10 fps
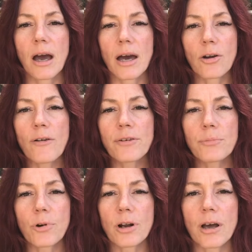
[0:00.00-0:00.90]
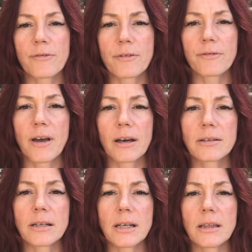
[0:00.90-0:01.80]
And often what I've
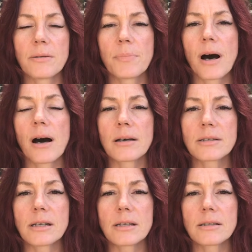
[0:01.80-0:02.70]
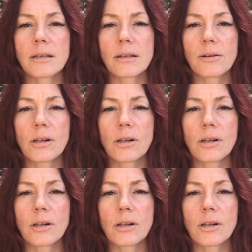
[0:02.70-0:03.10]
found in the past is that